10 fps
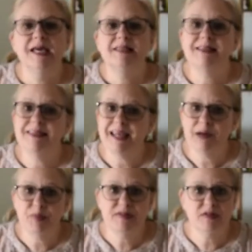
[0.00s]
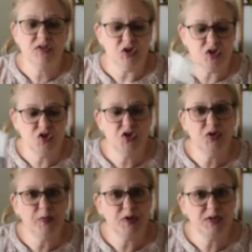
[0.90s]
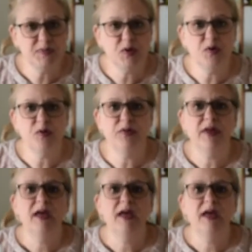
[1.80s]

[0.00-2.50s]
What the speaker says: Synthetic bristles are super smooth,